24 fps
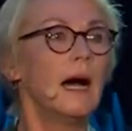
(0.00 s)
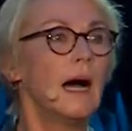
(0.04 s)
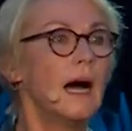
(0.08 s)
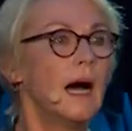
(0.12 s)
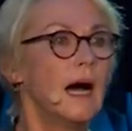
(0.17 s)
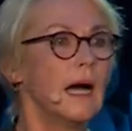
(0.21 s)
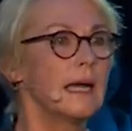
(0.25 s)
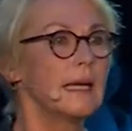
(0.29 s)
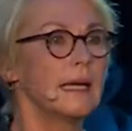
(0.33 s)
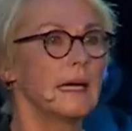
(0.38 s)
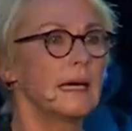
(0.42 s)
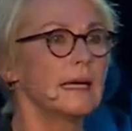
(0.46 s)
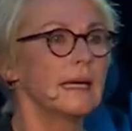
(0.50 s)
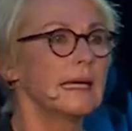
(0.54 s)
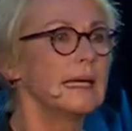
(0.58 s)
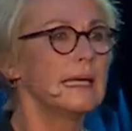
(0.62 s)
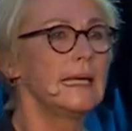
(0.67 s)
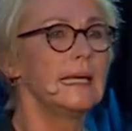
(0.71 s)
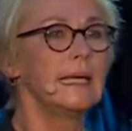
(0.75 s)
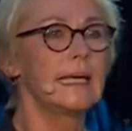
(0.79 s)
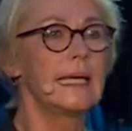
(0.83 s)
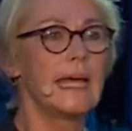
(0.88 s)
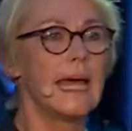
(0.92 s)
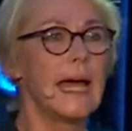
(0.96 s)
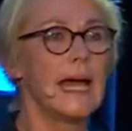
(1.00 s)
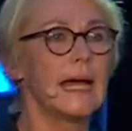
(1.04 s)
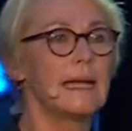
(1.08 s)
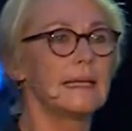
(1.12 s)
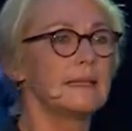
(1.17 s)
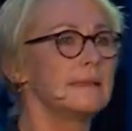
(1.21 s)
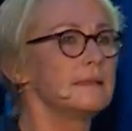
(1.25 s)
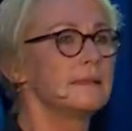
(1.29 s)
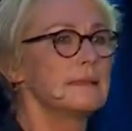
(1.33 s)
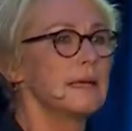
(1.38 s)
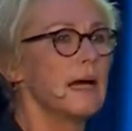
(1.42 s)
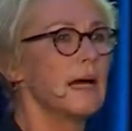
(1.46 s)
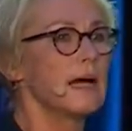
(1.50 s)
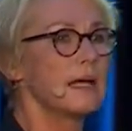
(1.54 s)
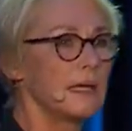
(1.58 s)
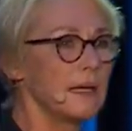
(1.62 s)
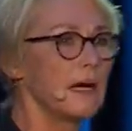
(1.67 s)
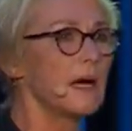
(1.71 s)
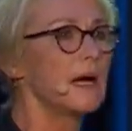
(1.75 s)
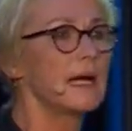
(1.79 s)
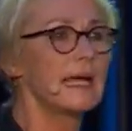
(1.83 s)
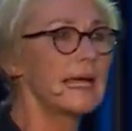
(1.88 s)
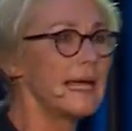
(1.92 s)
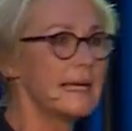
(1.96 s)
I really can't,
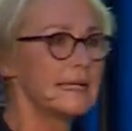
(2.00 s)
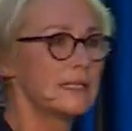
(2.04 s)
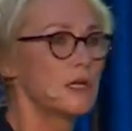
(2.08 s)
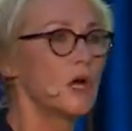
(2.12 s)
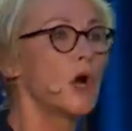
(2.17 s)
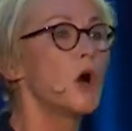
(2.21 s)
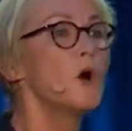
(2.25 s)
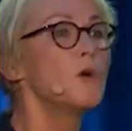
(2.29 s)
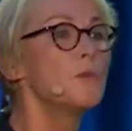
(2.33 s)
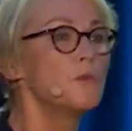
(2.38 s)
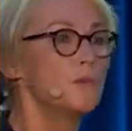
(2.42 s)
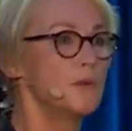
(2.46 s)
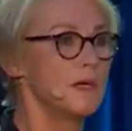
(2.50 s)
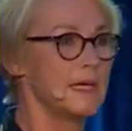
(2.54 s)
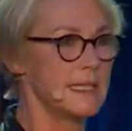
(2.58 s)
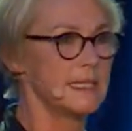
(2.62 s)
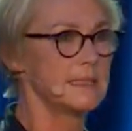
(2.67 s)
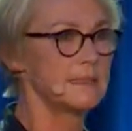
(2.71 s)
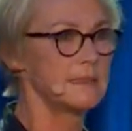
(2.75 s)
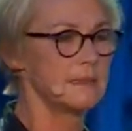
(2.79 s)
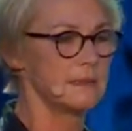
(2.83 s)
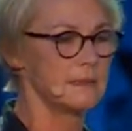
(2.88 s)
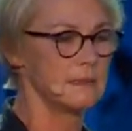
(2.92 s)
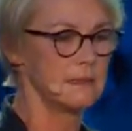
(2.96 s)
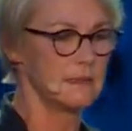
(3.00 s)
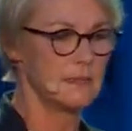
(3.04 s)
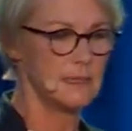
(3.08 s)
I can't cope with this.